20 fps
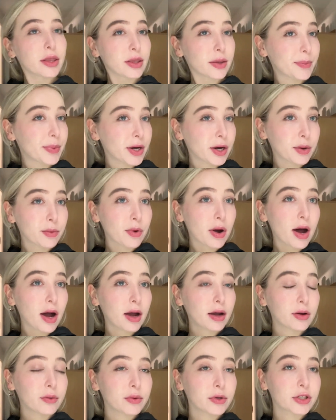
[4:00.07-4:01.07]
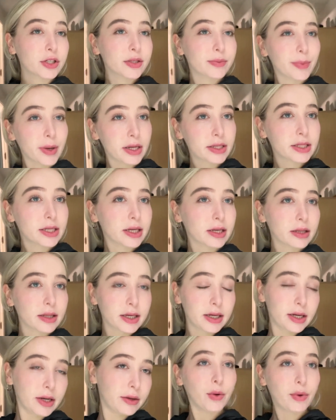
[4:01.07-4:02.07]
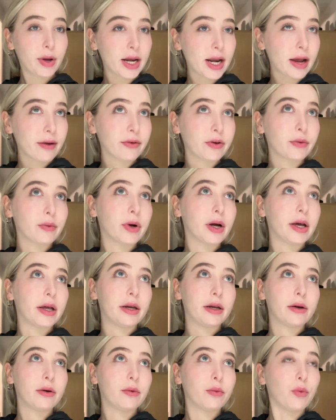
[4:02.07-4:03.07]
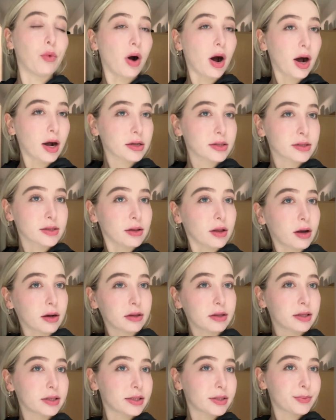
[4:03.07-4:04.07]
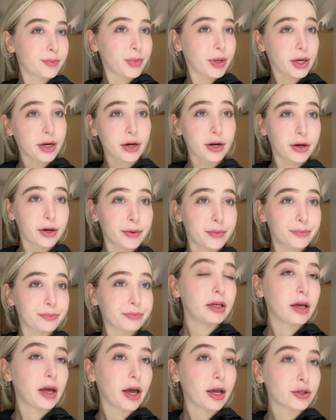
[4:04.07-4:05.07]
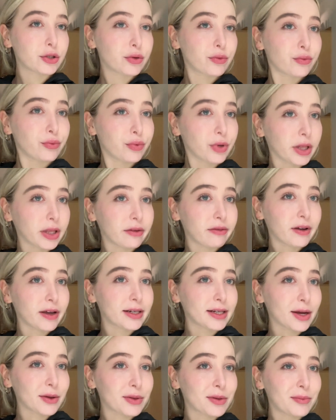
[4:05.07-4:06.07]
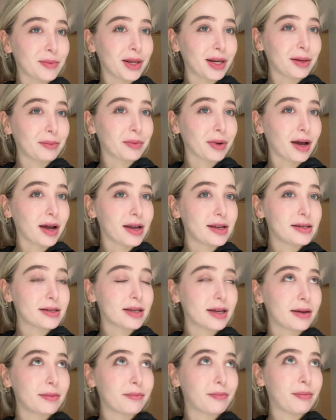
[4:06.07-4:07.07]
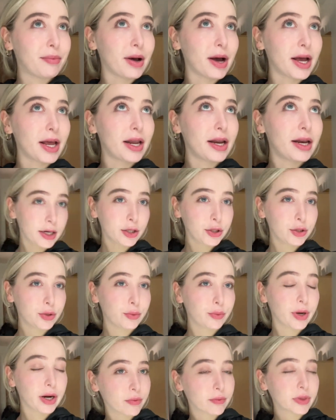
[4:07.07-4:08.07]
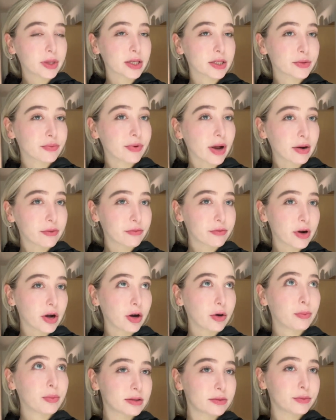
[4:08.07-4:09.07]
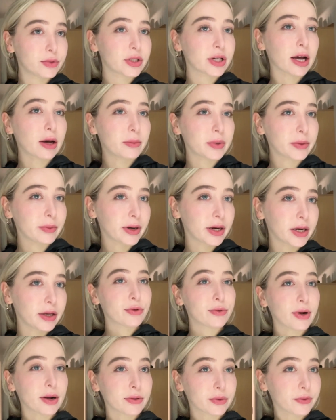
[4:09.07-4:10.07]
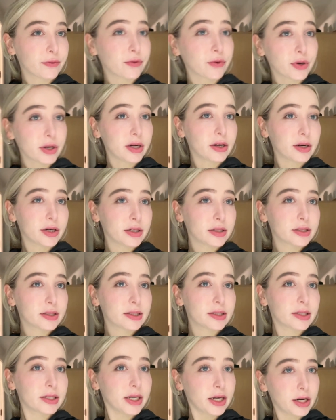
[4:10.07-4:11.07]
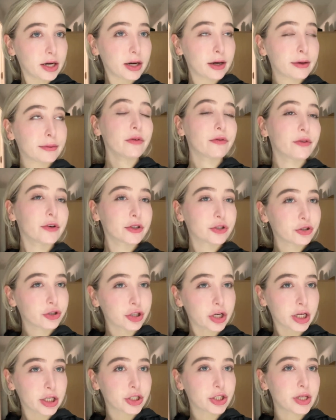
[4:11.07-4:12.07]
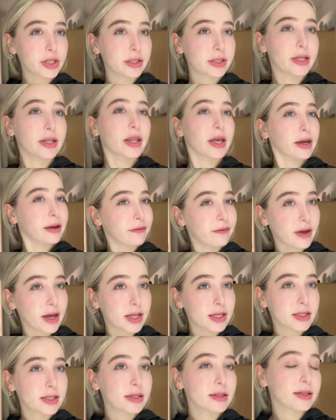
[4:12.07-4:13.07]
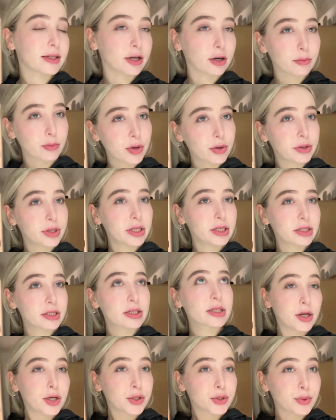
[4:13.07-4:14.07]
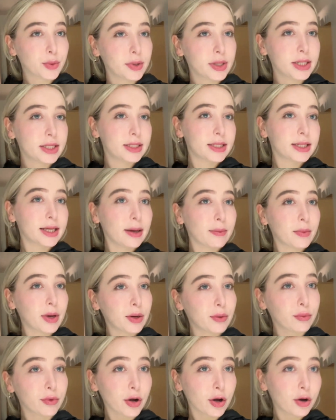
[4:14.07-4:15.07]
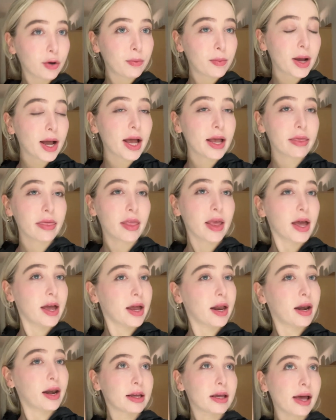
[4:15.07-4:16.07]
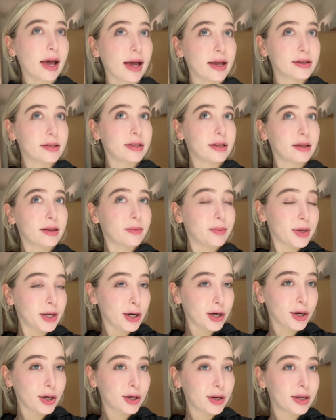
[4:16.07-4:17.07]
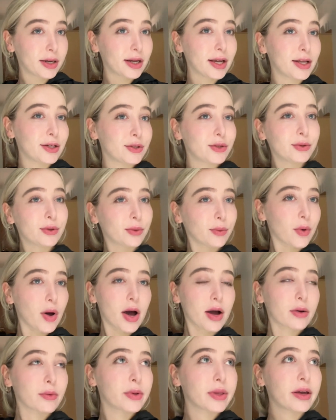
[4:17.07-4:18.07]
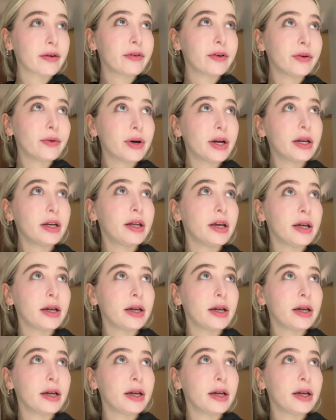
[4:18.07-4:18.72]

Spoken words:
the pier walk, which is basically when everyone walks along this pier. I should really find out the meaning behind it, but you wear this red robe, which I'll be wearing throughout the 4 years here for traditions and, like, events and ceremonies. So I need to get my robe and then head to the pier and do the walk with everyone.